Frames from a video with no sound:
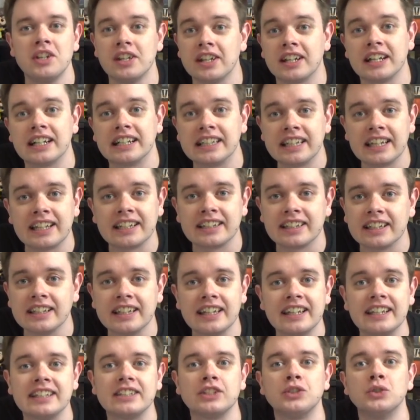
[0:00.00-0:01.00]
you can click the
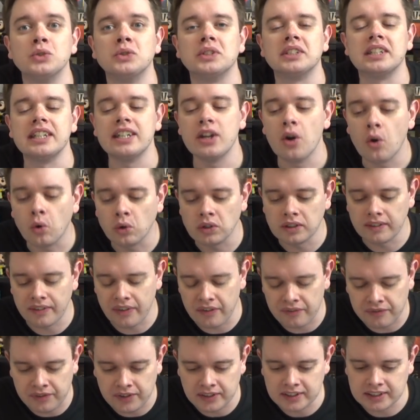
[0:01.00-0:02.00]
link to see all of
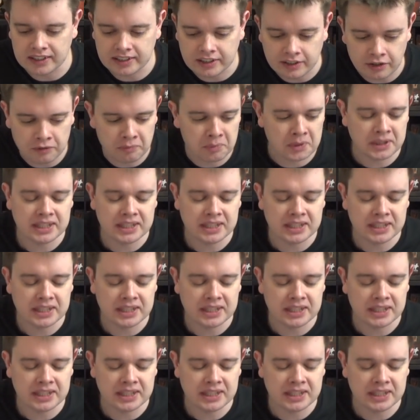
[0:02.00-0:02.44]
the final stuff,